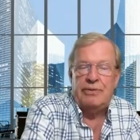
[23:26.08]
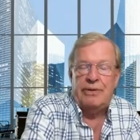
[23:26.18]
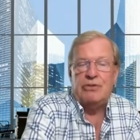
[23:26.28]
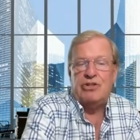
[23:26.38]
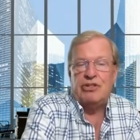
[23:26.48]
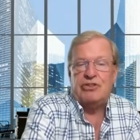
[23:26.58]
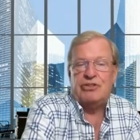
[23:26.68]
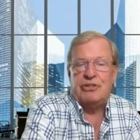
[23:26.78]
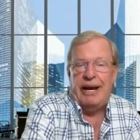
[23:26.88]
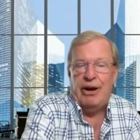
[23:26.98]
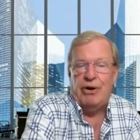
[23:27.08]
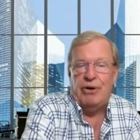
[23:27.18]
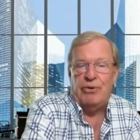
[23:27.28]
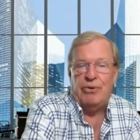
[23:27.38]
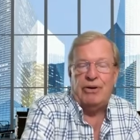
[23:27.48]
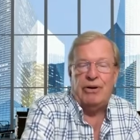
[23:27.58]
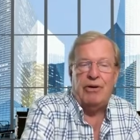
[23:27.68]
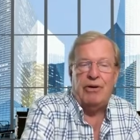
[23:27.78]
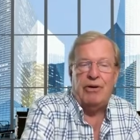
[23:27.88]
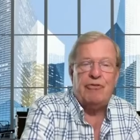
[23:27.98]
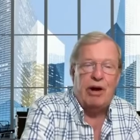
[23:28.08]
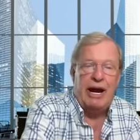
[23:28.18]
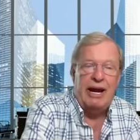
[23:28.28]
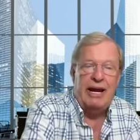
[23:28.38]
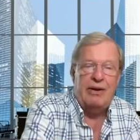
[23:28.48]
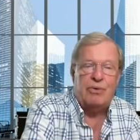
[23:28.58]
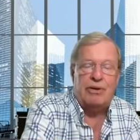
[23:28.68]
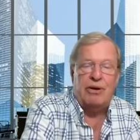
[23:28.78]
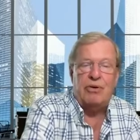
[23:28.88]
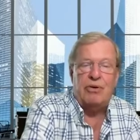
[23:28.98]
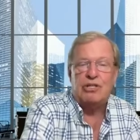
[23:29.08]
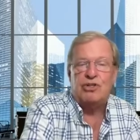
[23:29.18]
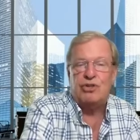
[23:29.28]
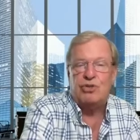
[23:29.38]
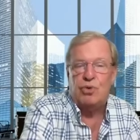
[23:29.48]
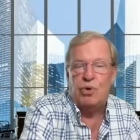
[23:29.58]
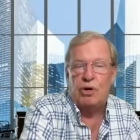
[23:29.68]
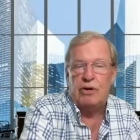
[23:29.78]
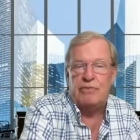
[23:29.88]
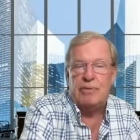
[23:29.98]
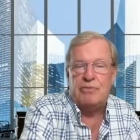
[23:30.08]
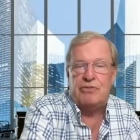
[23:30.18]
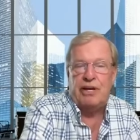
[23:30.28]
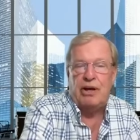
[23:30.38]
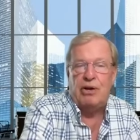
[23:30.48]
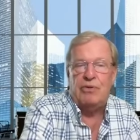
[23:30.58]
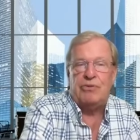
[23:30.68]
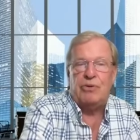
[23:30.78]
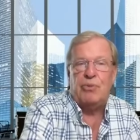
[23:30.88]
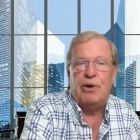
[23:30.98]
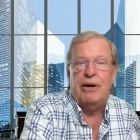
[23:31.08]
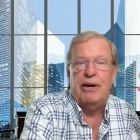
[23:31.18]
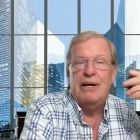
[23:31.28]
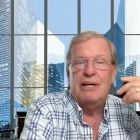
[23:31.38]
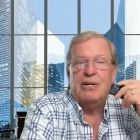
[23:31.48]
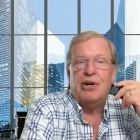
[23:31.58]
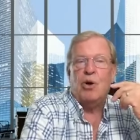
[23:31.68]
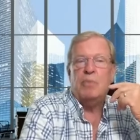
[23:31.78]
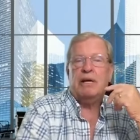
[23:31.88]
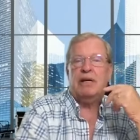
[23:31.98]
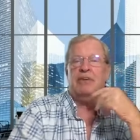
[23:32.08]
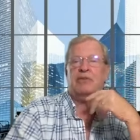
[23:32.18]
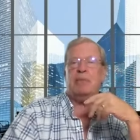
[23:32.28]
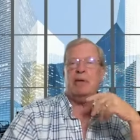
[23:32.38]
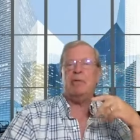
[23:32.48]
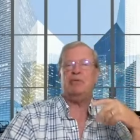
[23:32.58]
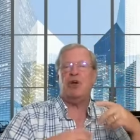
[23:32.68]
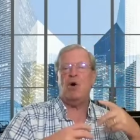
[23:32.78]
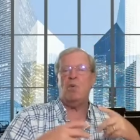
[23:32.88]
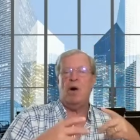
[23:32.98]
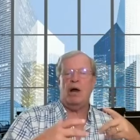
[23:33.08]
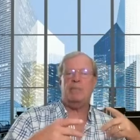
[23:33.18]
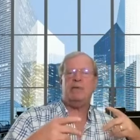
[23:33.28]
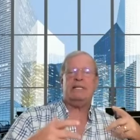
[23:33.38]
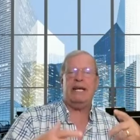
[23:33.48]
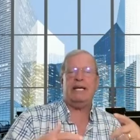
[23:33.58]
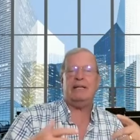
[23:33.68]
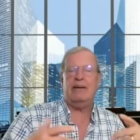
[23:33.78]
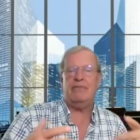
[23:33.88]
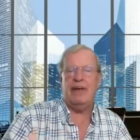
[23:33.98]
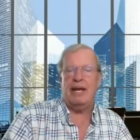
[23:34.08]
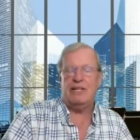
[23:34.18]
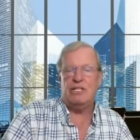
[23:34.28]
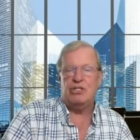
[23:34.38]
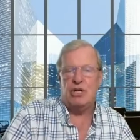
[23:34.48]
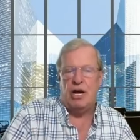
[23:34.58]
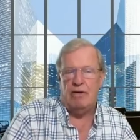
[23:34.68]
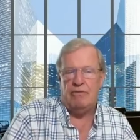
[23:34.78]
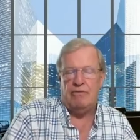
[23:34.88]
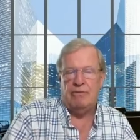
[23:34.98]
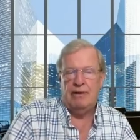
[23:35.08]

they're just scared or they're afraid or they're not sure of themselves or what you know because people don't want to be taken advantage of